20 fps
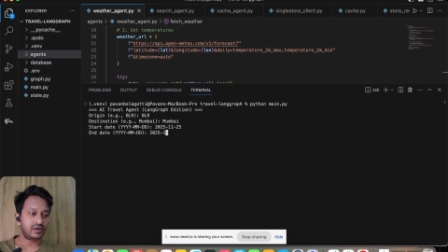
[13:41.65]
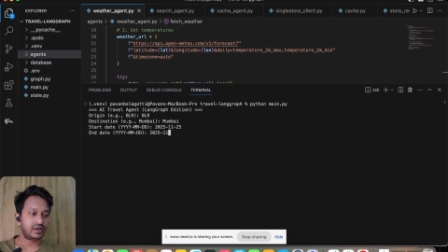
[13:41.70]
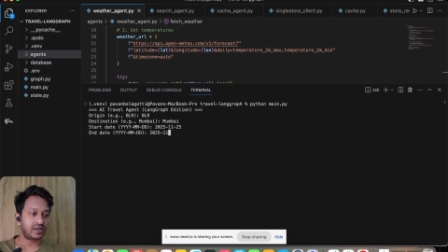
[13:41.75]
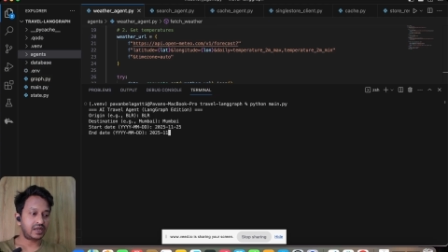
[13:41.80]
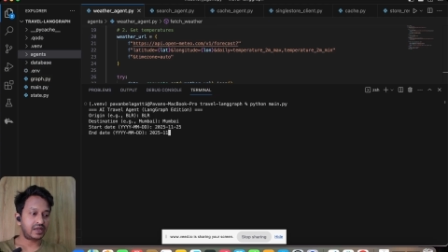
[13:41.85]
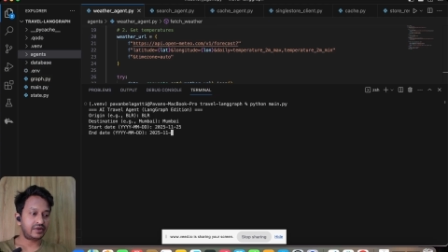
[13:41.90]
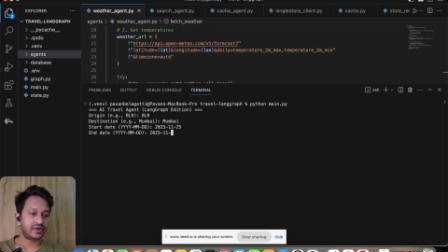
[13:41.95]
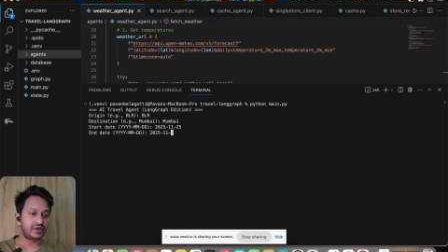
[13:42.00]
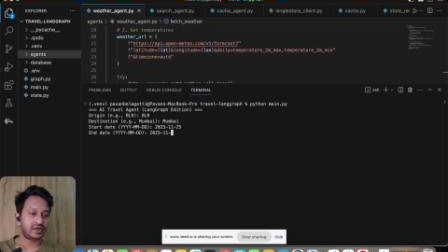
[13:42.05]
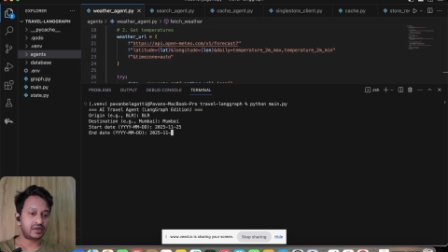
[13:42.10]

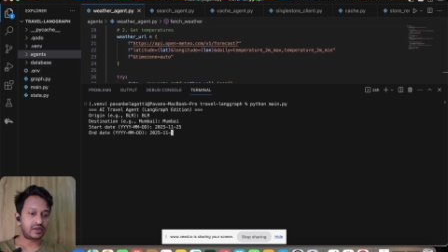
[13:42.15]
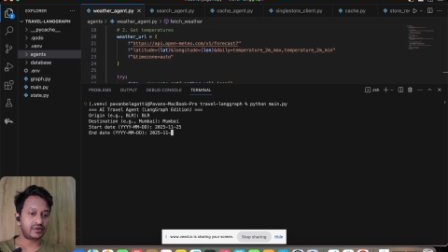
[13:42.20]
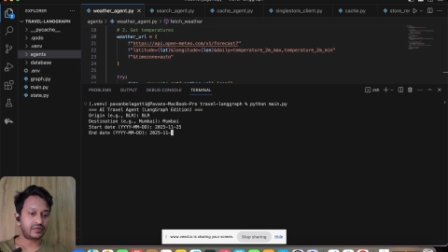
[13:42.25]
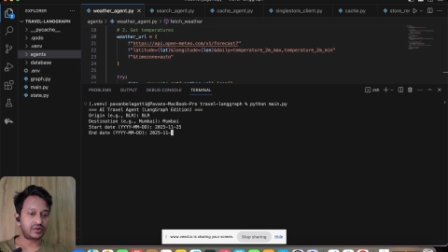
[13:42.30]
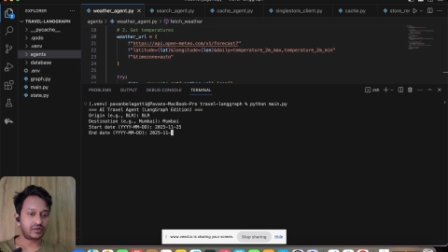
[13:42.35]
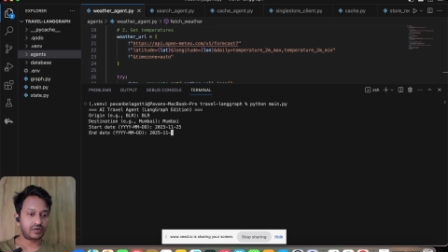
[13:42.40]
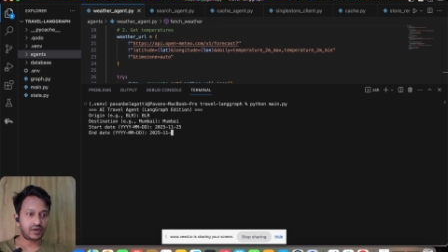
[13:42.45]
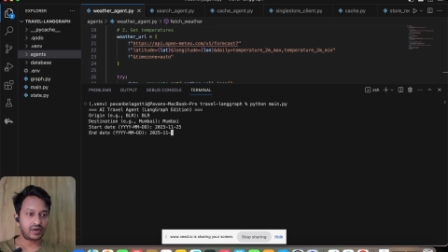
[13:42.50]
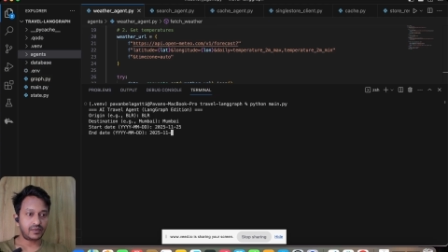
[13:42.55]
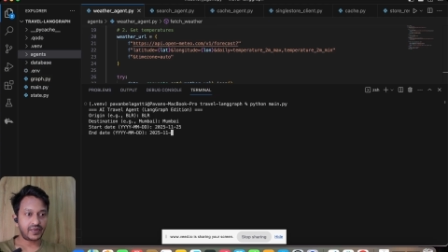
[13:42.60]
11 i
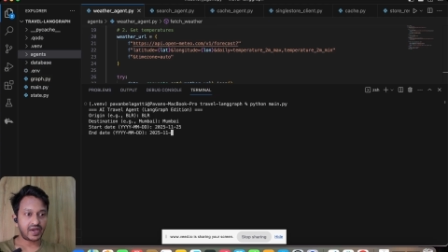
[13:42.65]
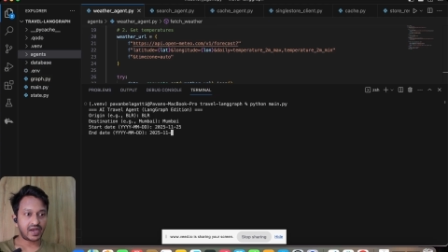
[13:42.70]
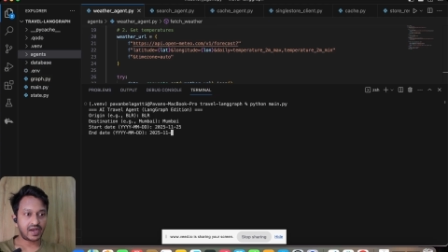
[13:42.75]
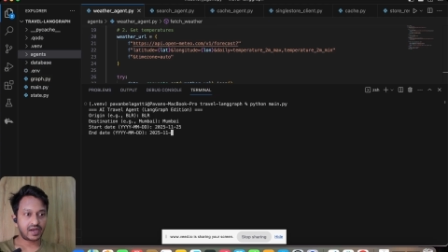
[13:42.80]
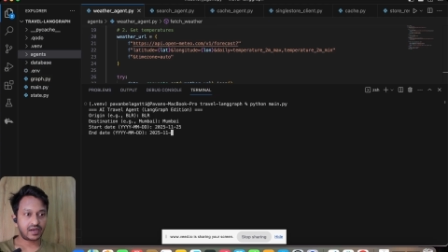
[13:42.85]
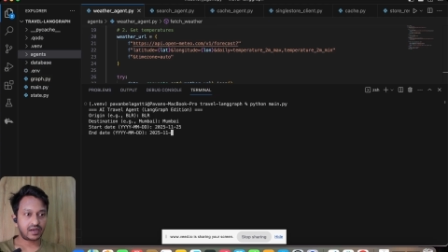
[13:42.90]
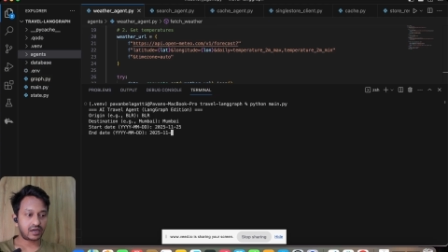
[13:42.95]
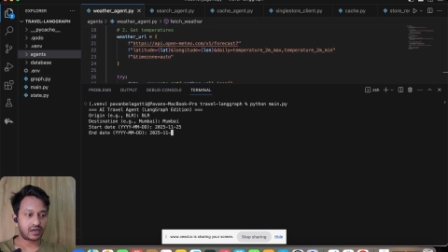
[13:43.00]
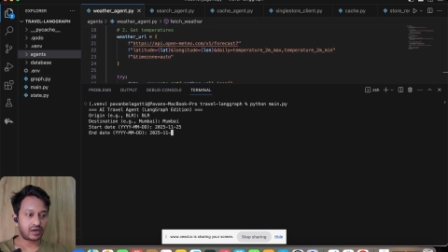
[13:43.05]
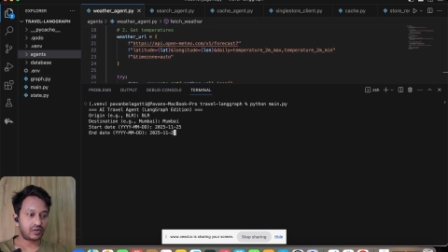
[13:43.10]
want to come
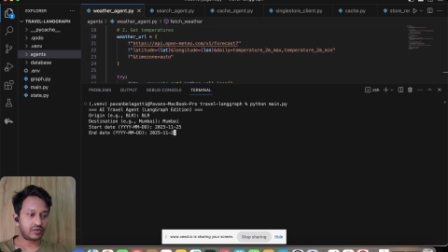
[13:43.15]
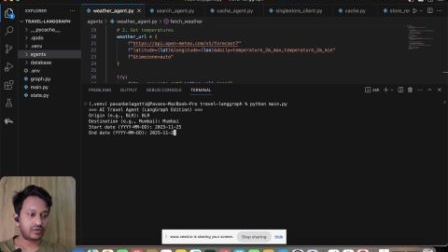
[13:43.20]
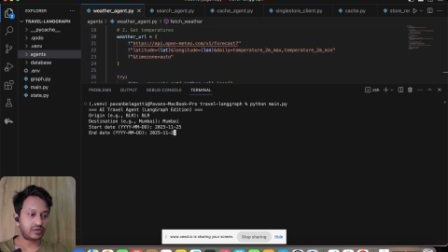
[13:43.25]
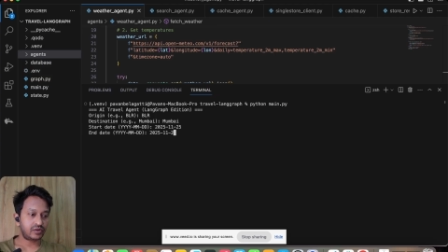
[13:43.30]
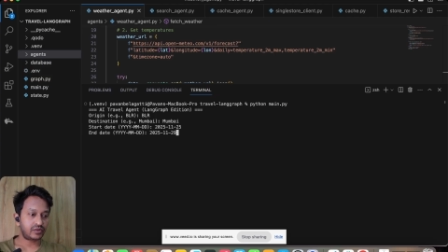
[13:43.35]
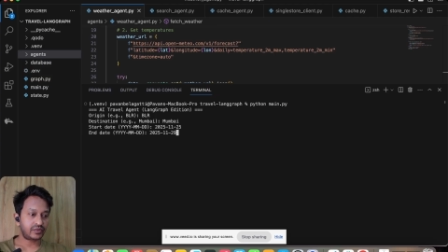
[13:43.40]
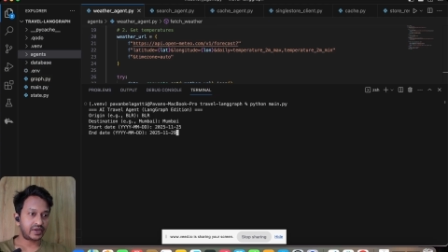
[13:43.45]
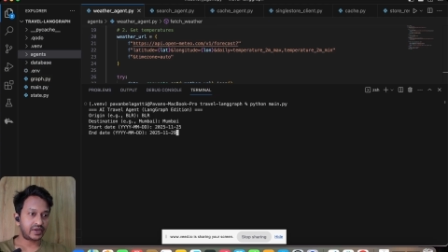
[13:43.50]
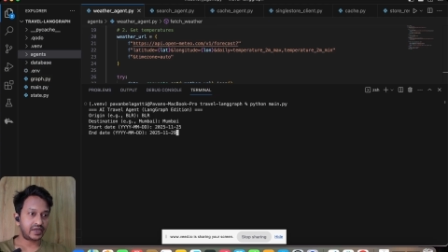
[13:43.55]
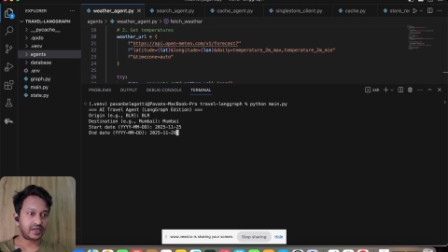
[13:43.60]
back
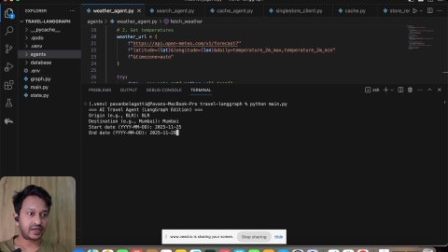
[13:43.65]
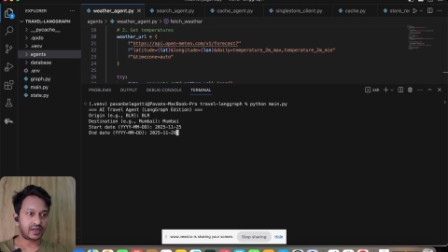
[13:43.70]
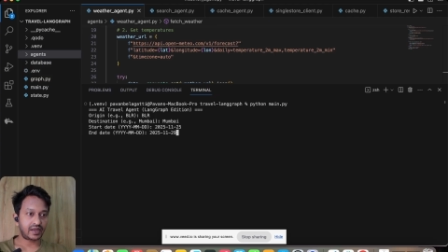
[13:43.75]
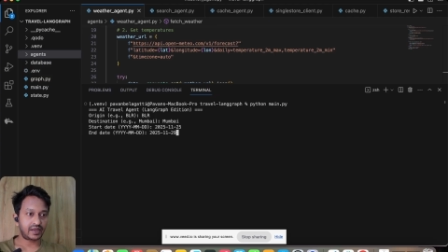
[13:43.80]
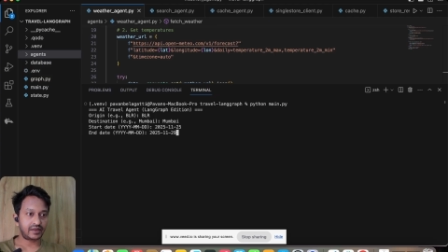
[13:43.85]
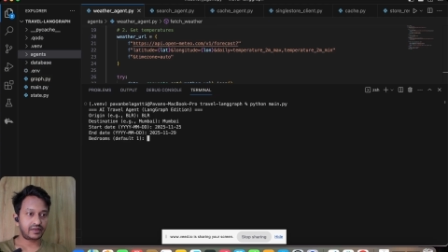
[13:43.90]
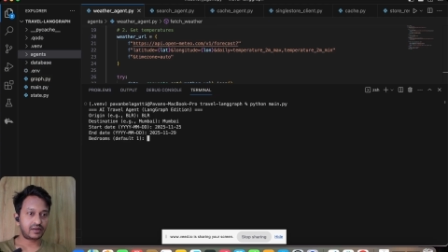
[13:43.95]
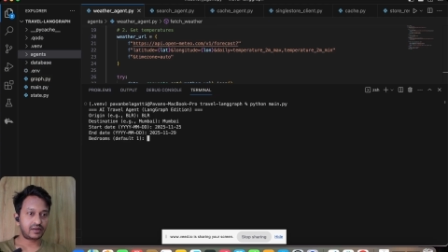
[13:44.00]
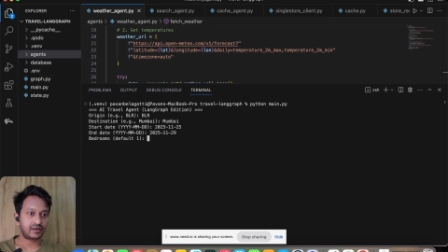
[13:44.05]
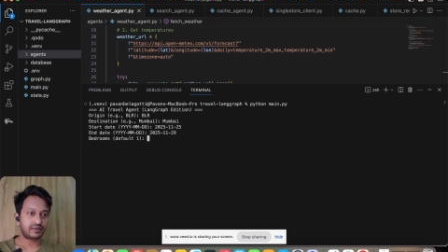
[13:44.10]
around
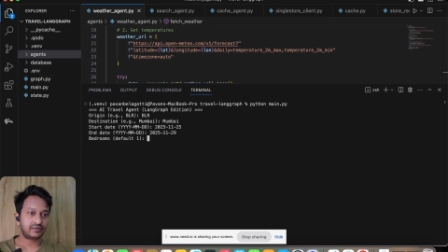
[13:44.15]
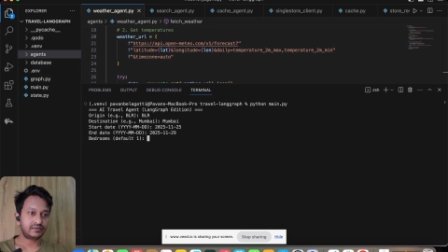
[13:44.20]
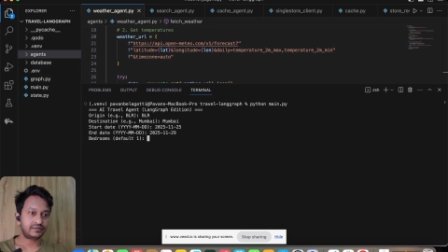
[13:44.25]
29th